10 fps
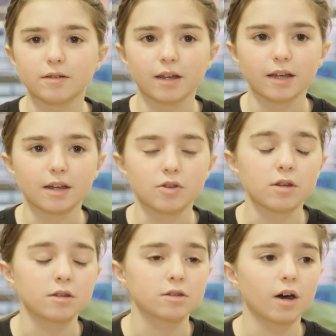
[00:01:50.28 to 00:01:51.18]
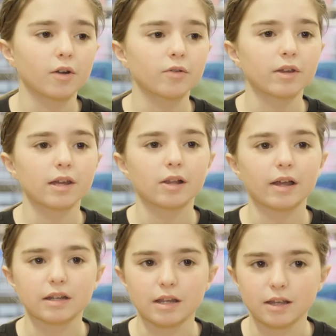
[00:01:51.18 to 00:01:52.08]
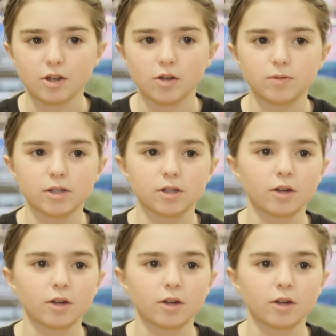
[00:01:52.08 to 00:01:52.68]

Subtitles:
Like, it's not only collecting cubes, it's